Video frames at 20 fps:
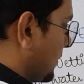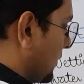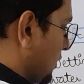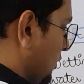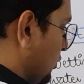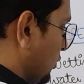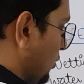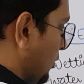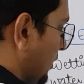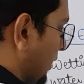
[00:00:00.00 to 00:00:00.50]

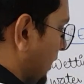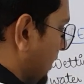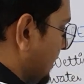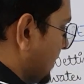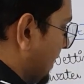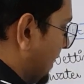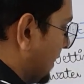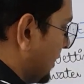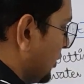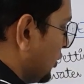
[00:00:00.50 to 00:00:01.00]
So it is
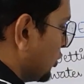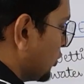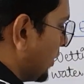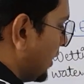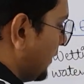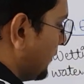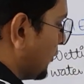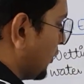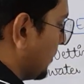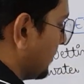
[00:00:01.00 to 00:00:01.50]
added
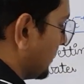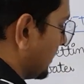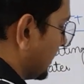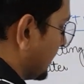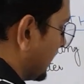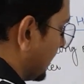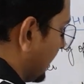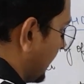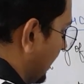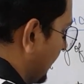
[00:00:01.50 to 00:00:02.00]
usually from
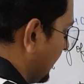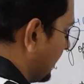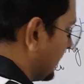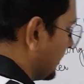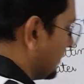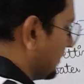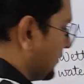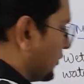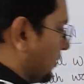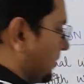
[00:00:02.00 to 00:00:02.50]

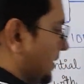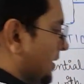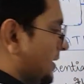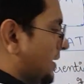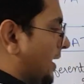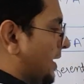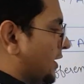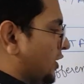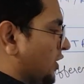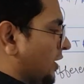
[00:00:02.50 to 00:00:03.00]
here, from this
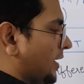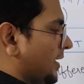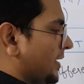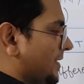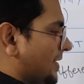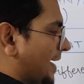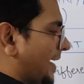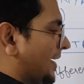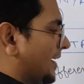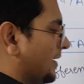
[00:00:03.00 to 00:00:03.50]
direction it is
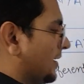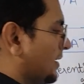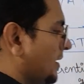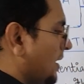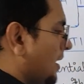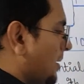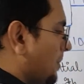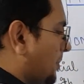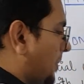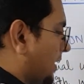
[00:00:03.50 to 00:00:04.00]
added,
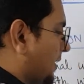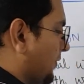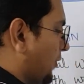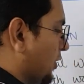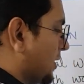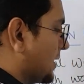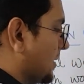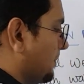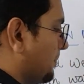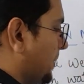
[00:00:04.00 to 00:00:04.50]
but
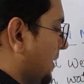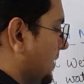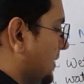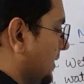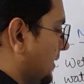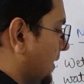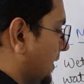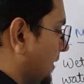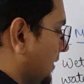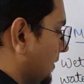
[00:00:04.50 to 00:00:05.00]
for
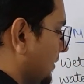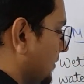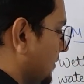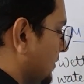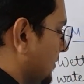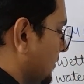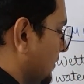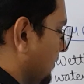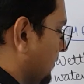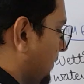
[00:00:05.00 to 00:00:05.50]
simplicity
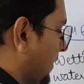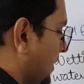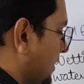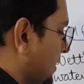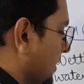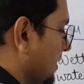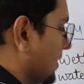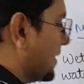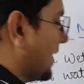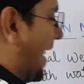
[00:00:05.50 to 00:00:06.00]
we just